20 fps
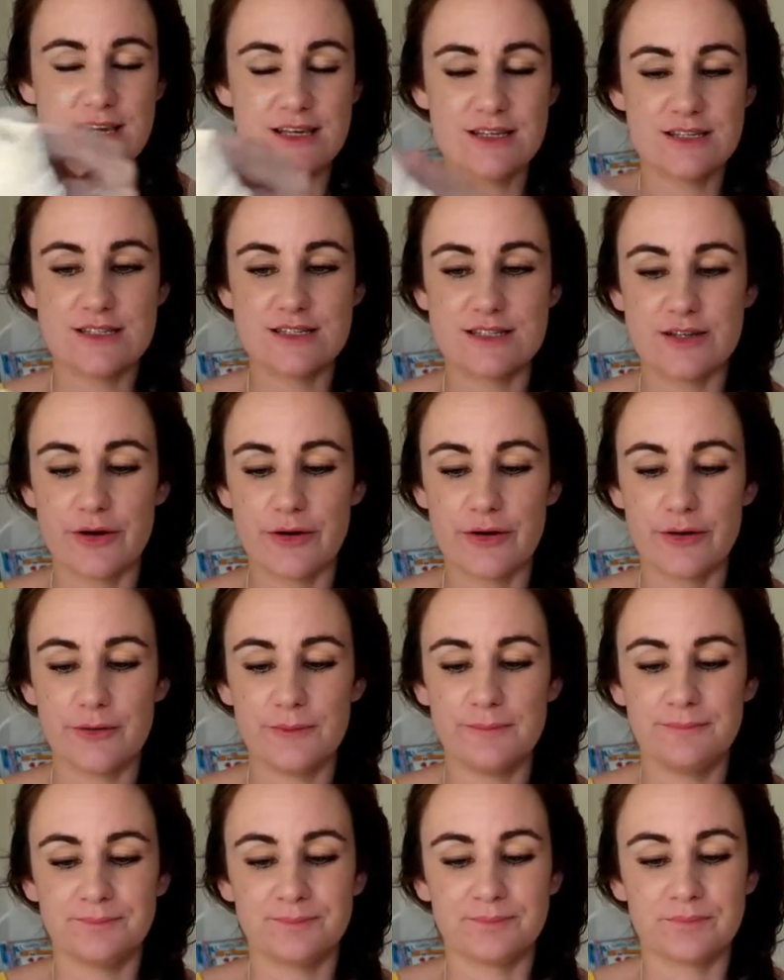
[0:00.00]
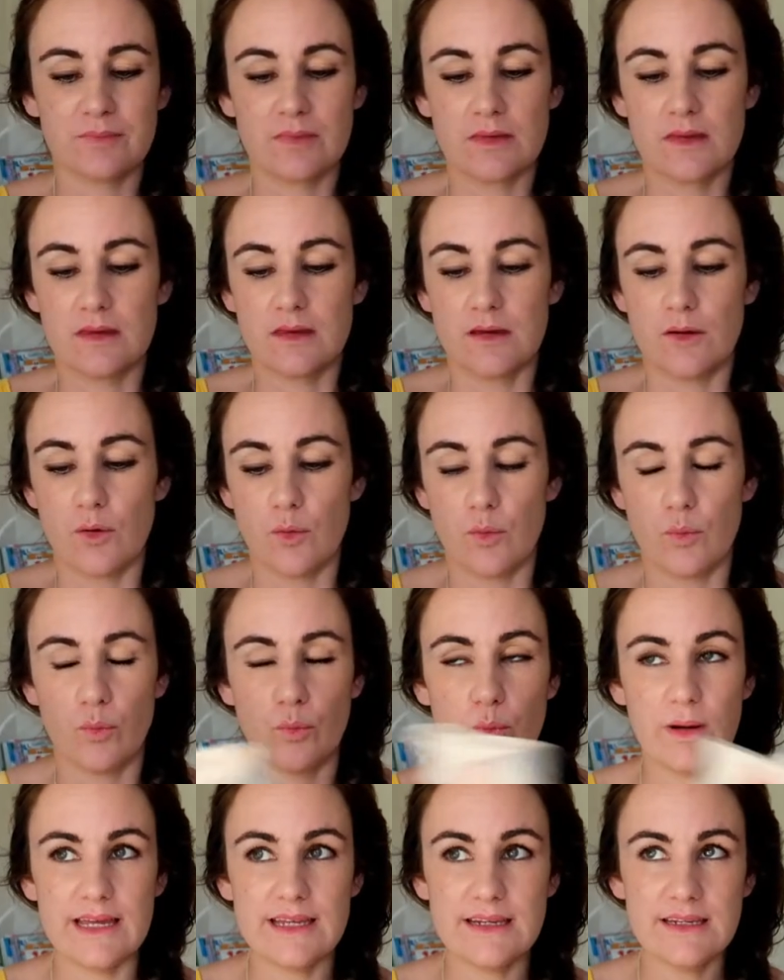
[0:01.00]
So
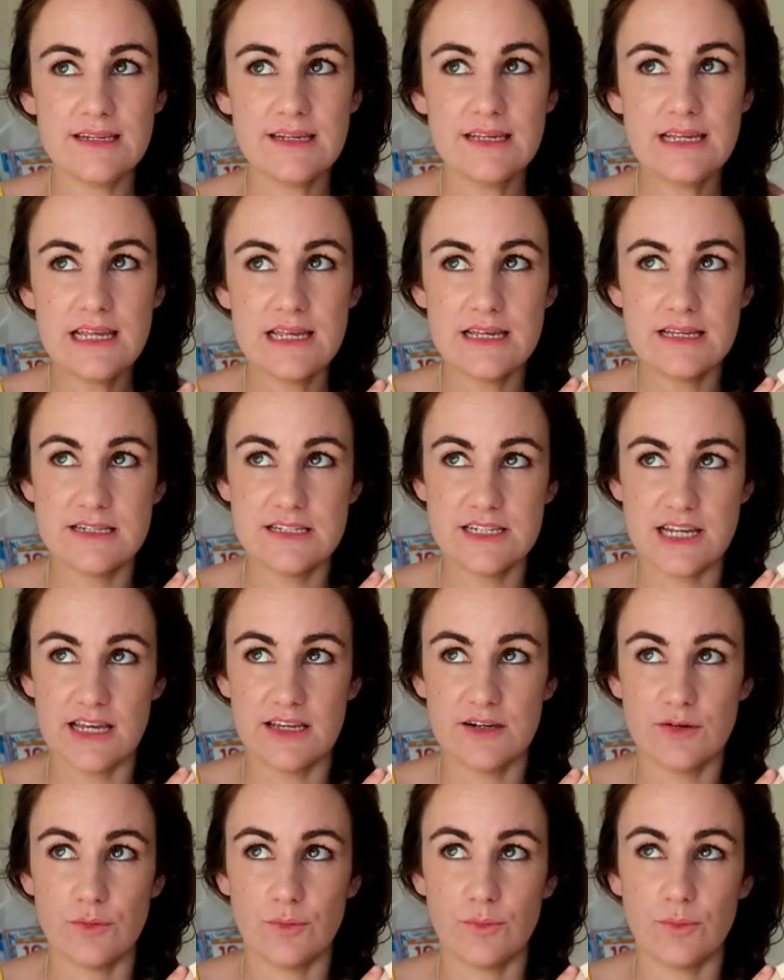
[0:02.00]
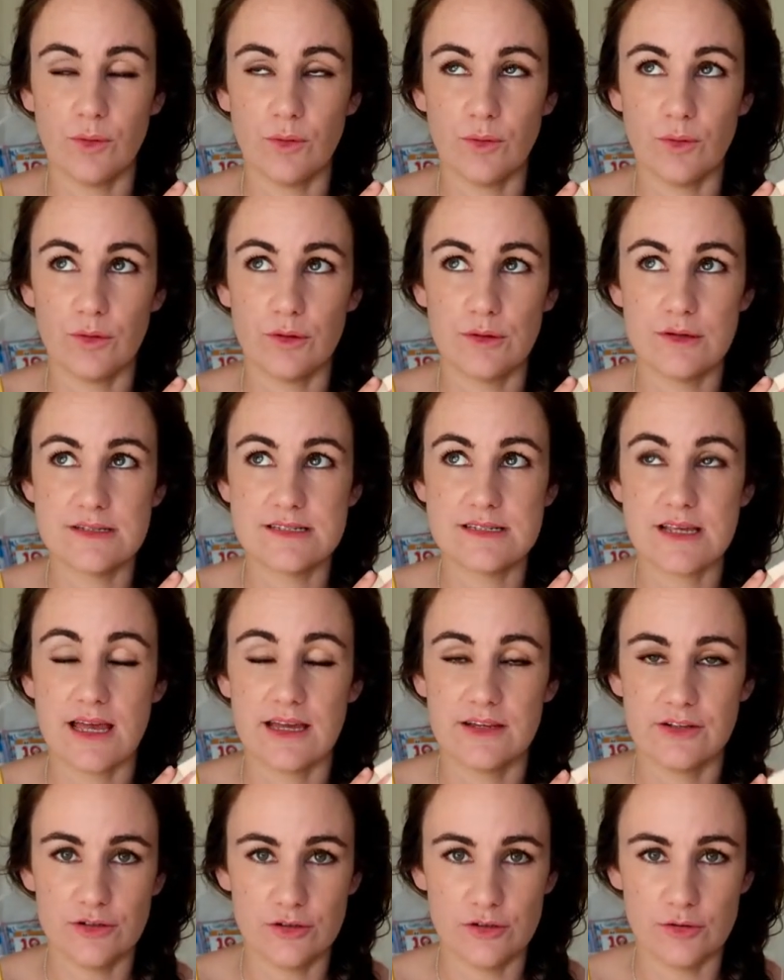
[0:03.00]
when Jed was
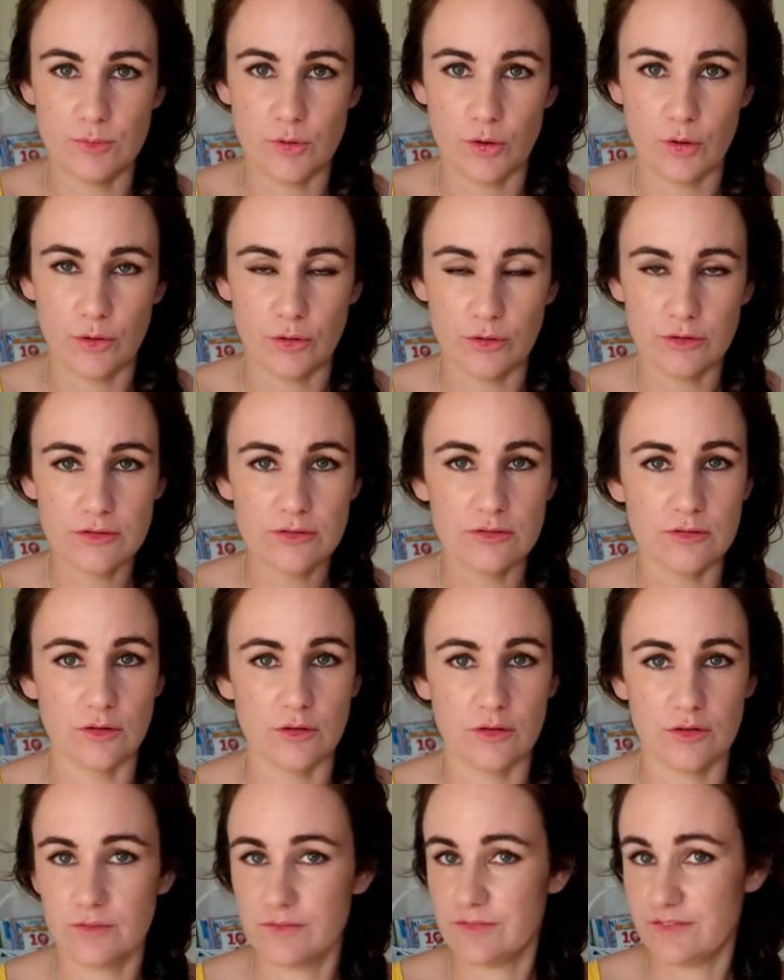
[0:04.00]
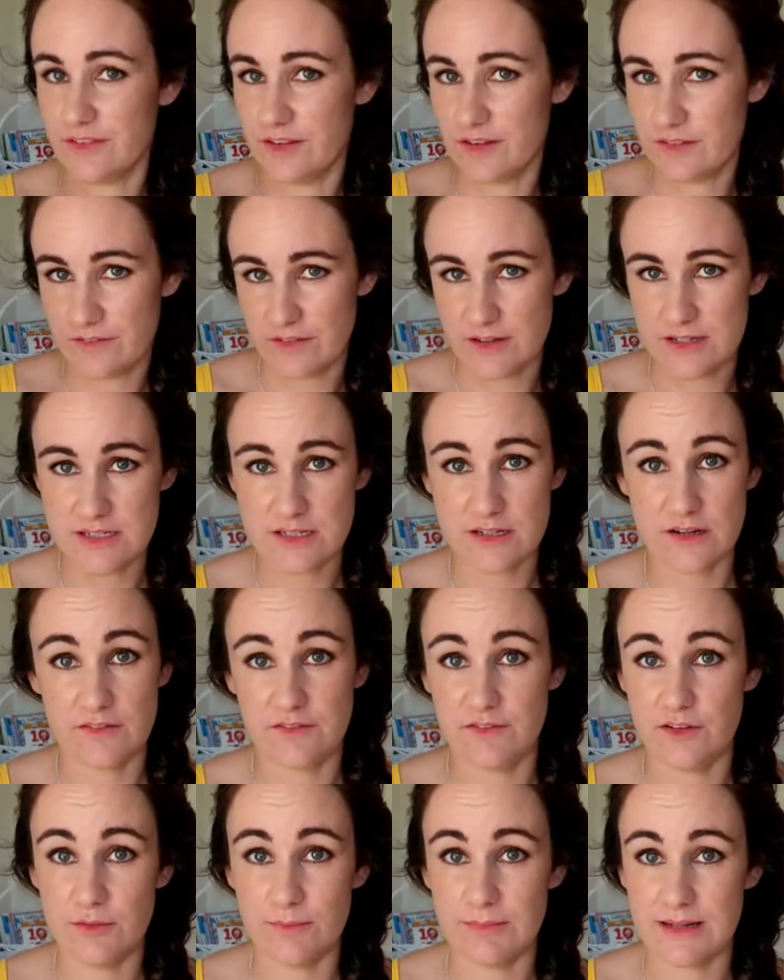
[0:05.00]
a newborn, or for the first
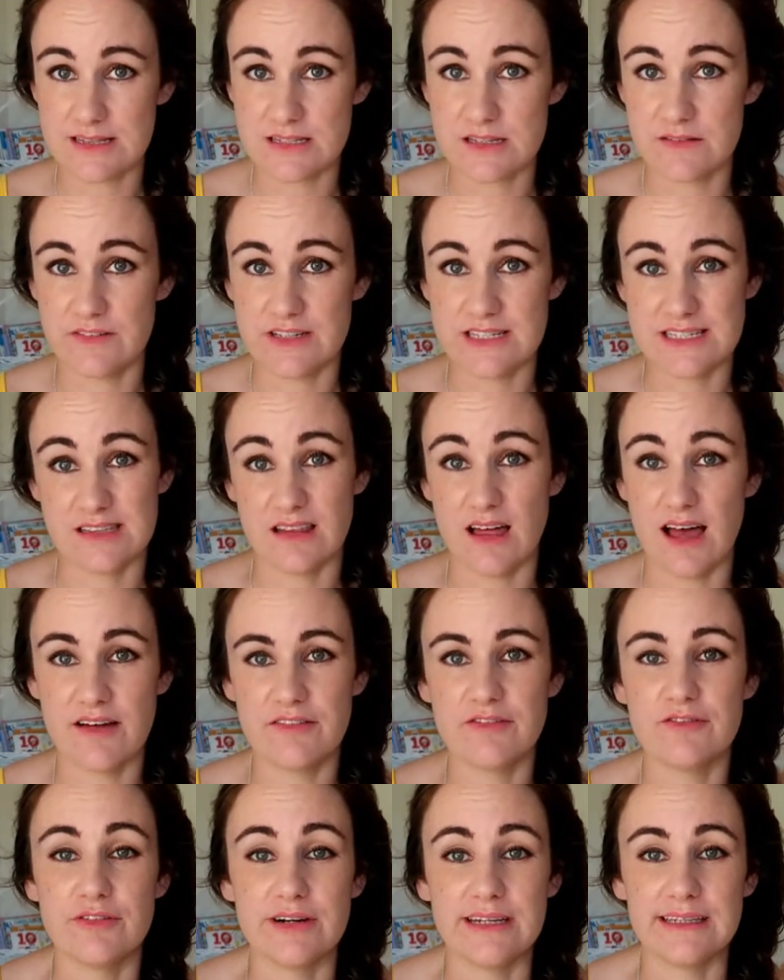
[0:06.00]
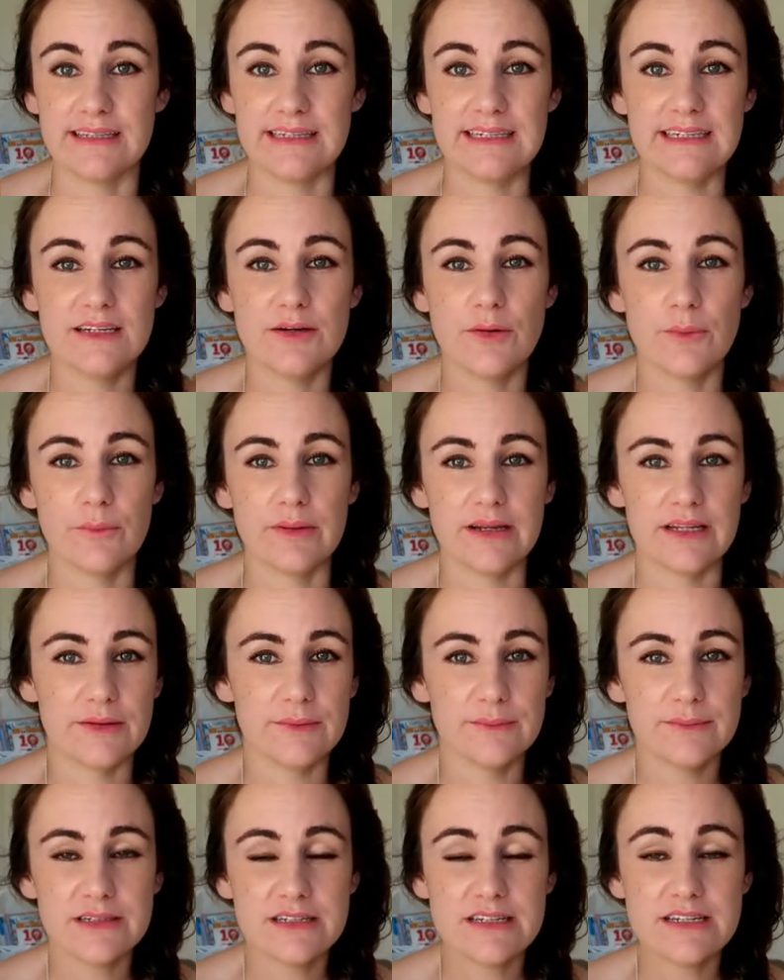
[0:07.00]
few months of his life really, we
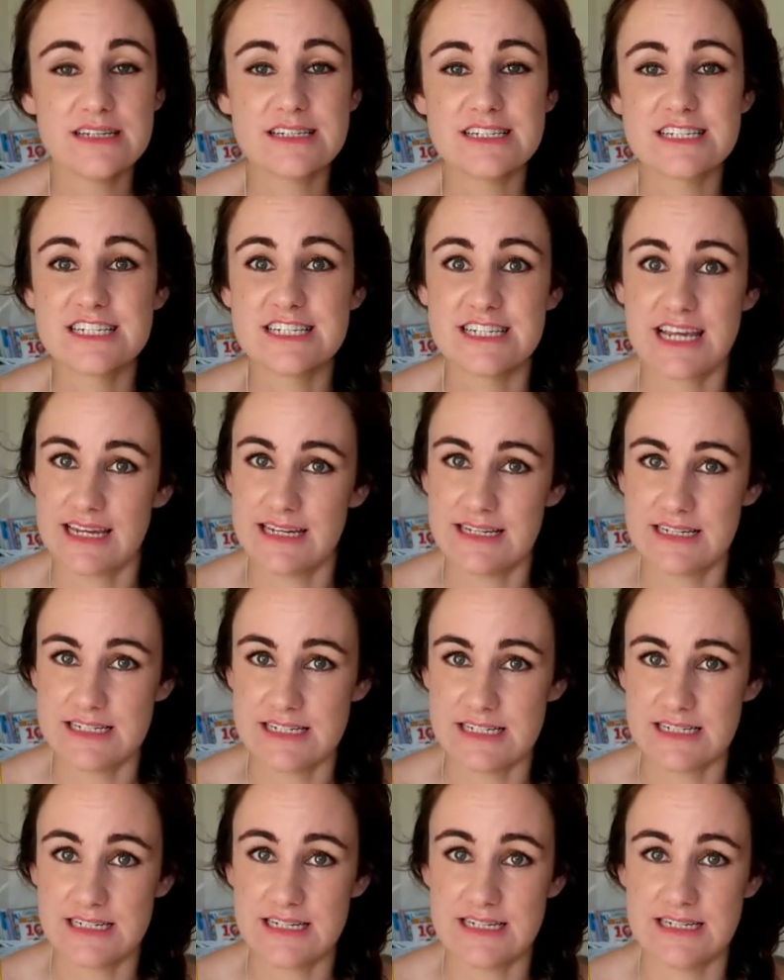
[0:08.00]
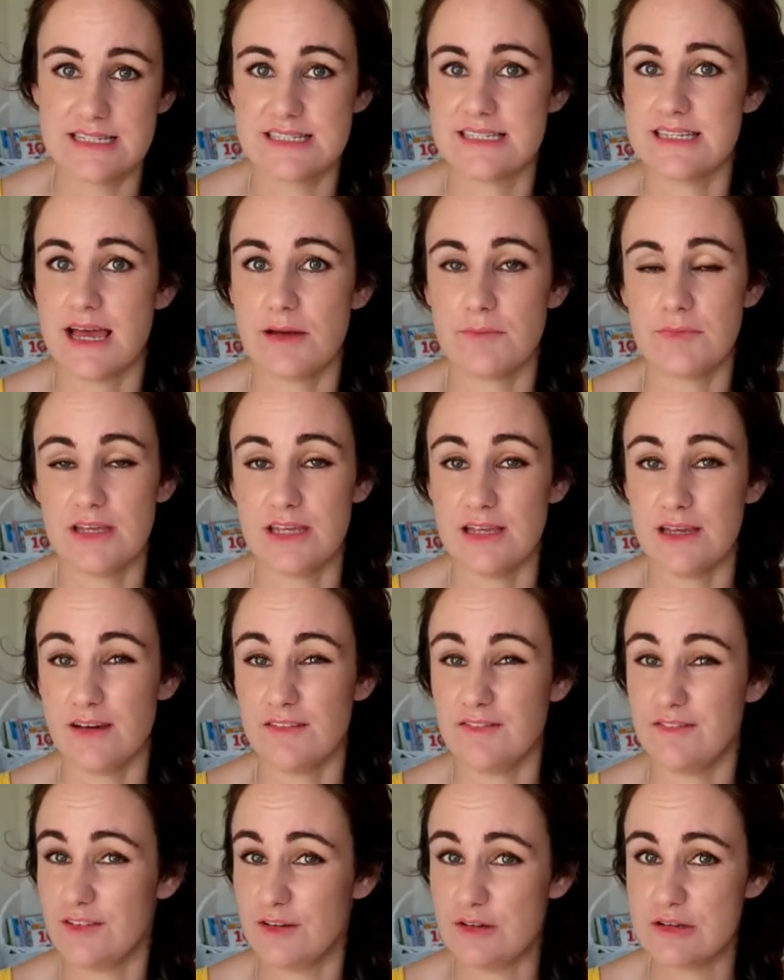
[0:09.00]
were changing his nappy a
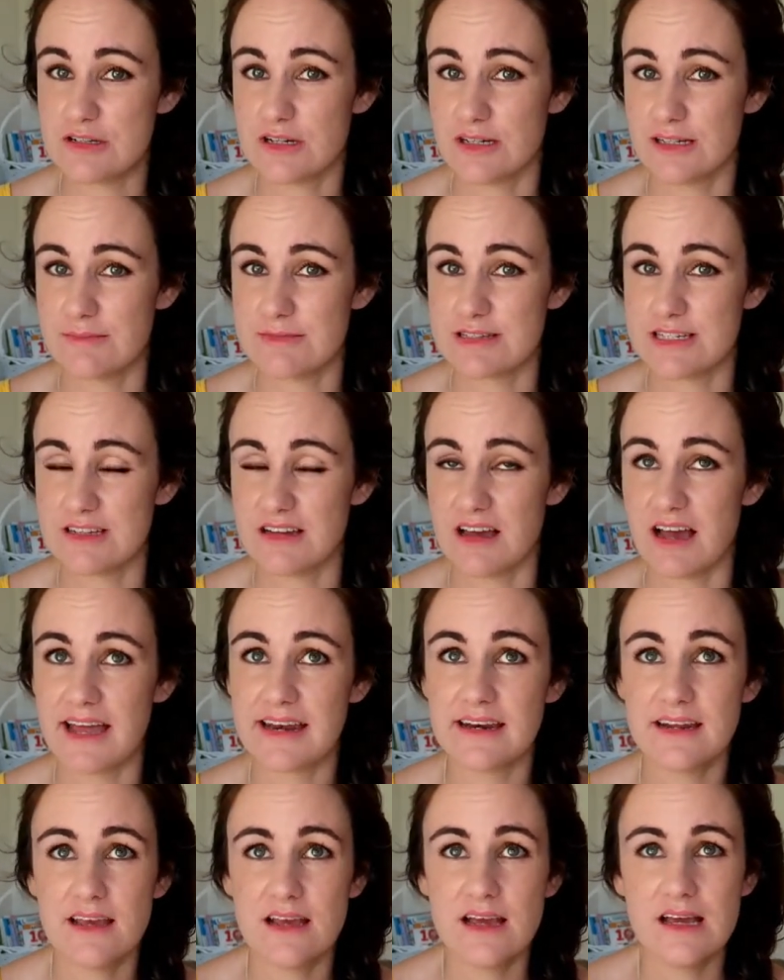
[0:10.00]
few times a night.